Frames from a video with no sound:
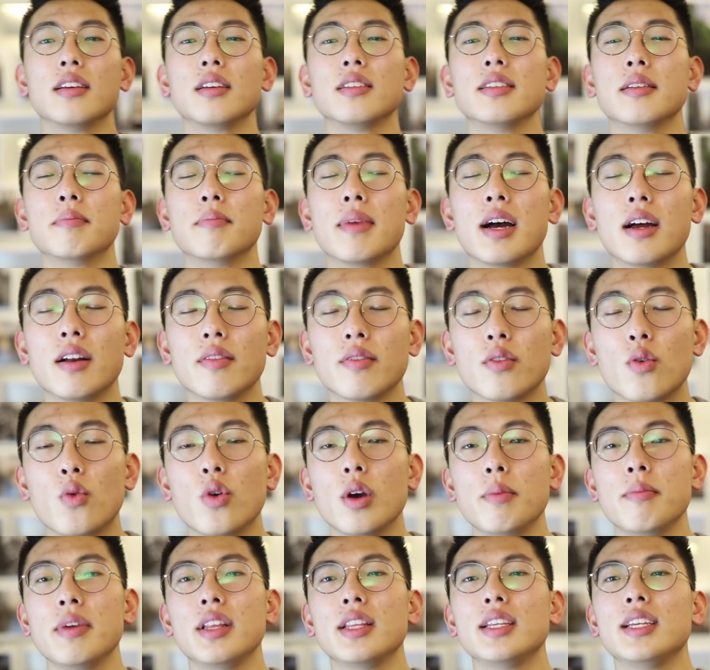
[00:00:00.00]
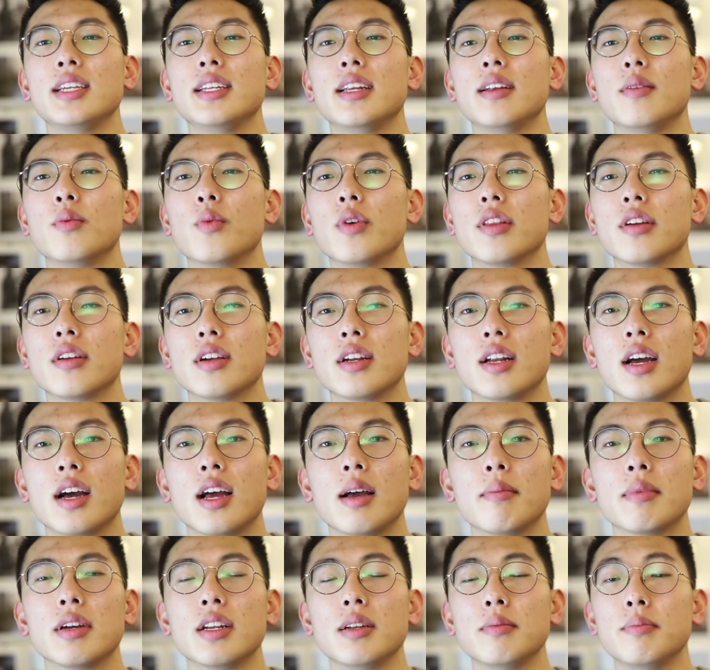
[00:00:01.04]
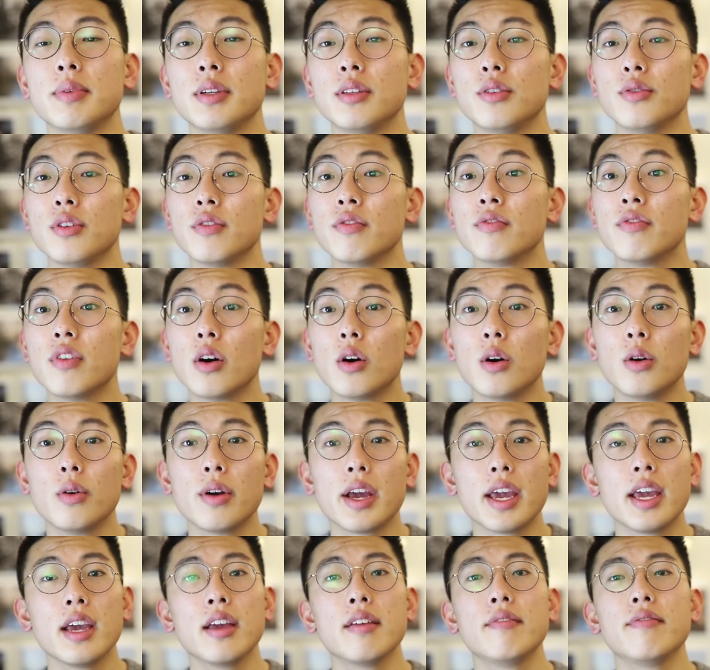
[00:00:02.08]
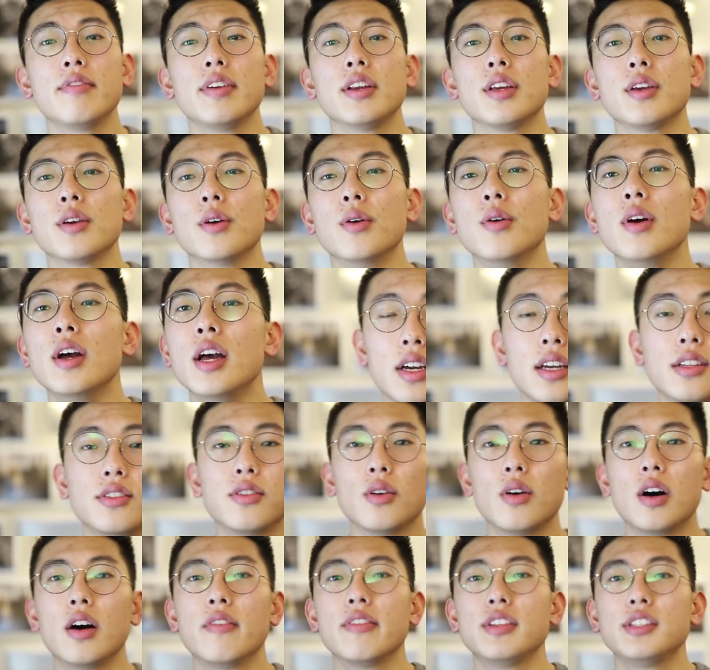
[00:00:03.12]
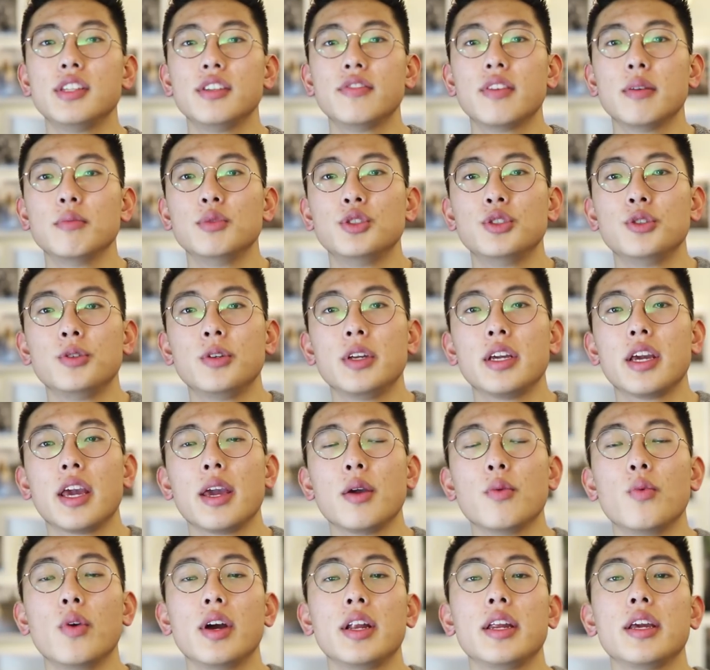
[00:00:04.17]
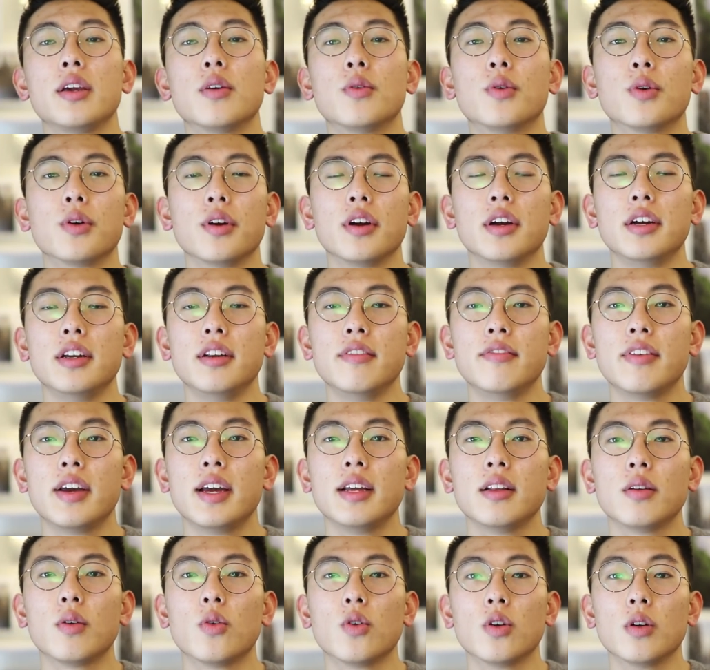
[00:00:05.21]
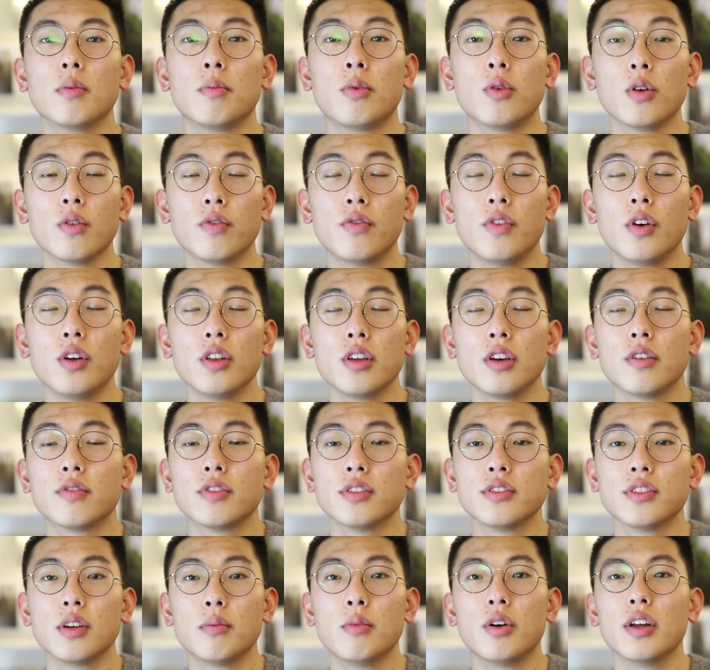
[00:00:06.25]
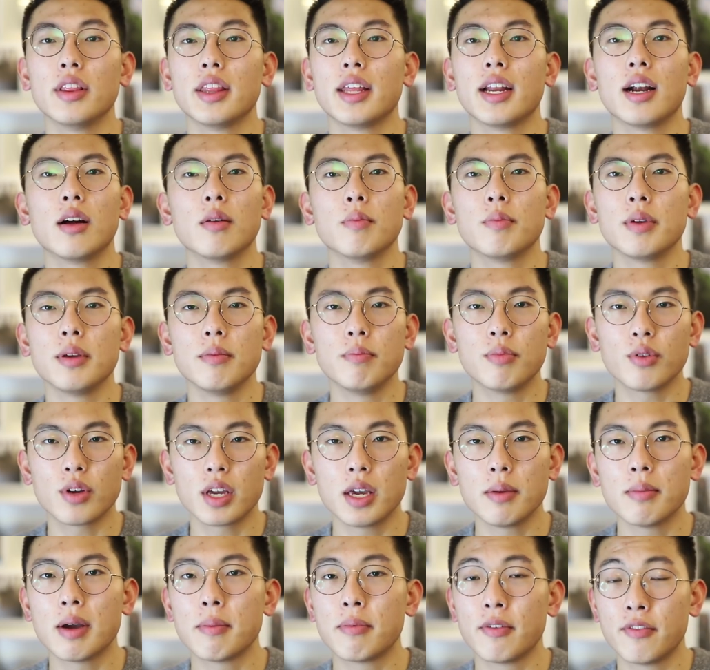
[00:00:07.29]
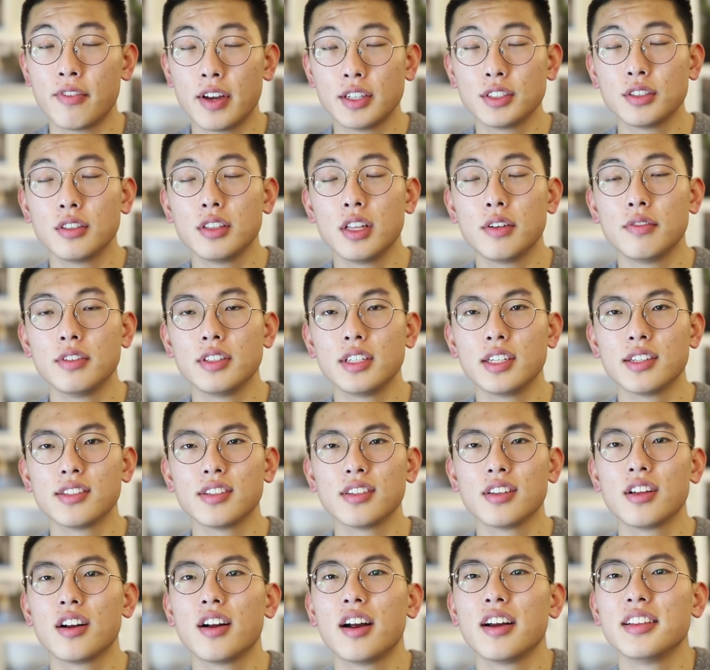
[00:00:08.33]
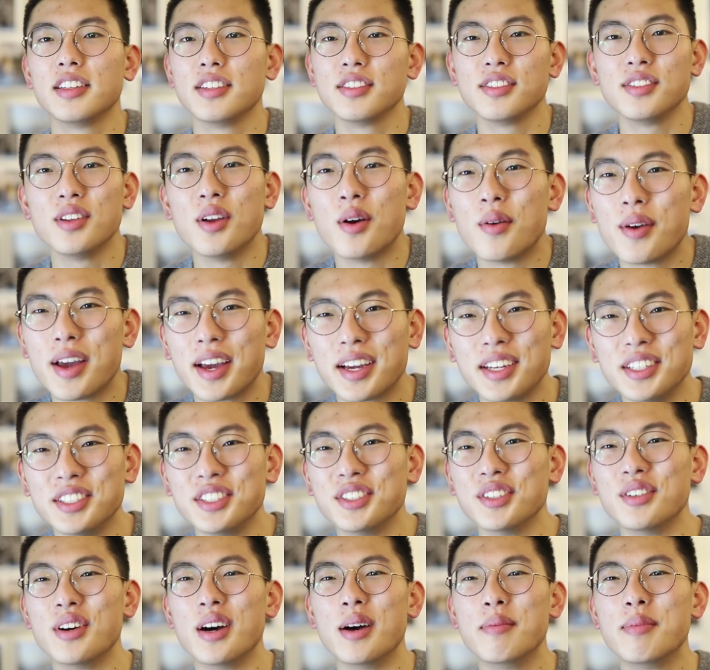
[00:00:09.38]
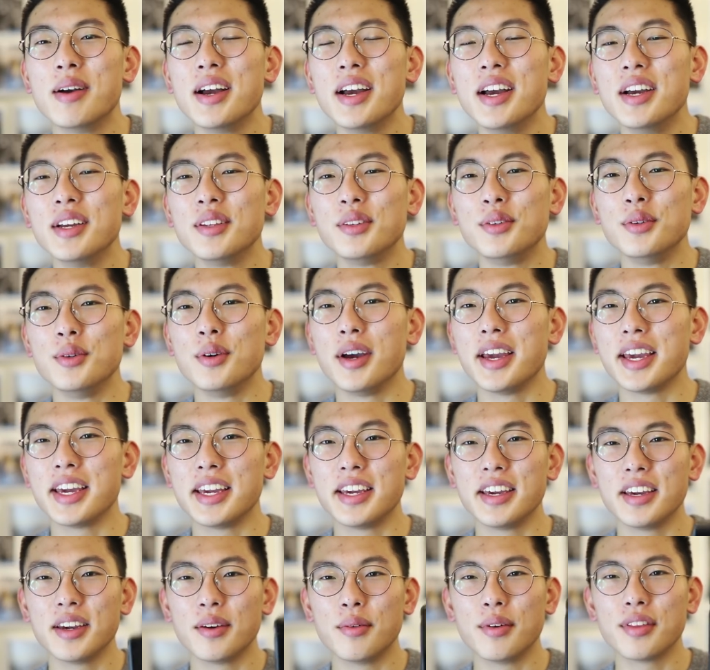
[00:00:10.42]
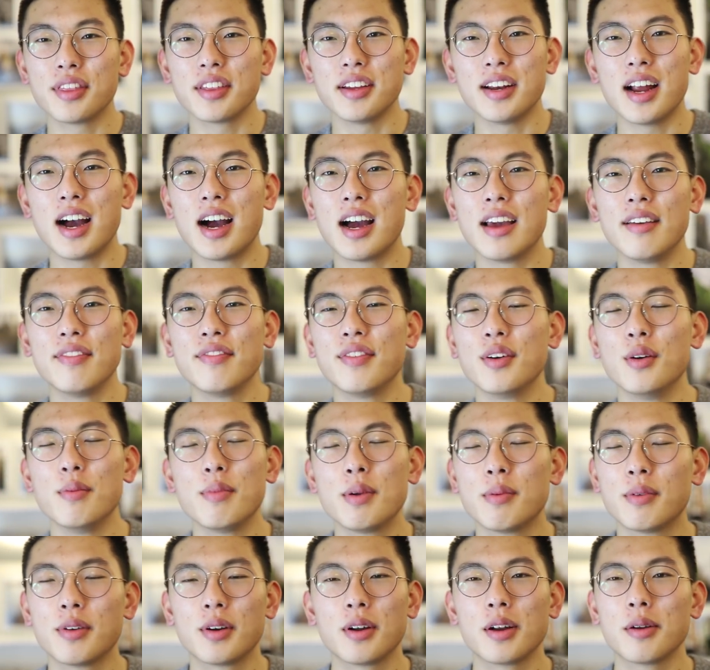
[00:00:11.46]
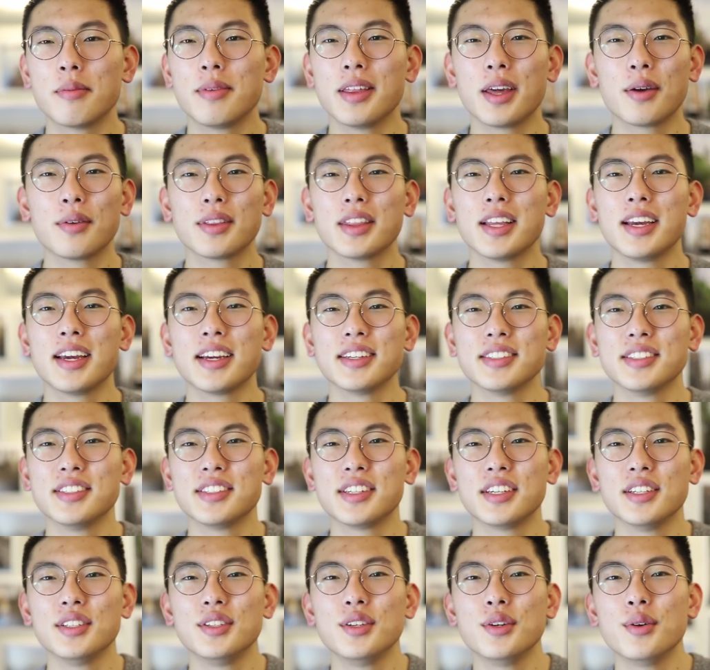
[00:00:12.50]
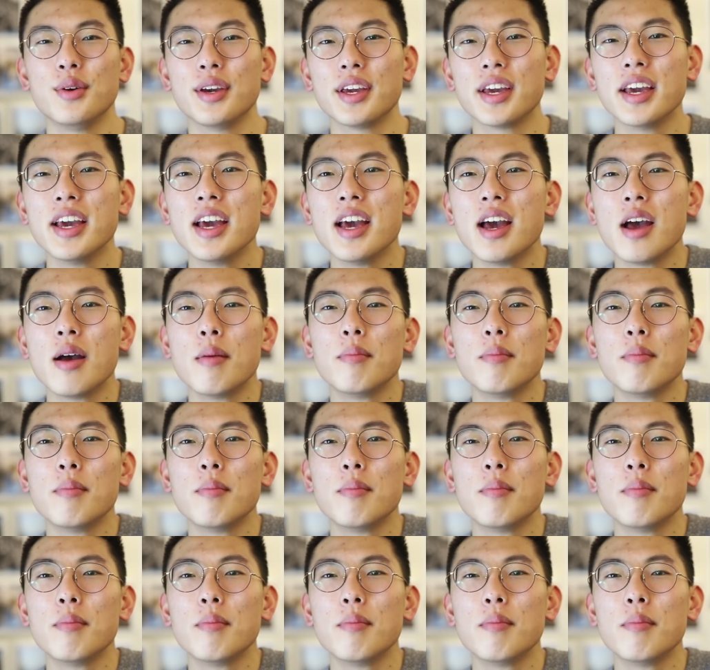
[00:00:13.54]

the amount of equipment needed, whether or not I'm gonna be doing photo and video. And so obviously if I'm shooting a wedding or an event or a portfolio for someone, then I'll be bringing my professional level DSLR. There's no way I could show up to a gig with an iPhone. People are gonna be like, what the heck is this kid doing?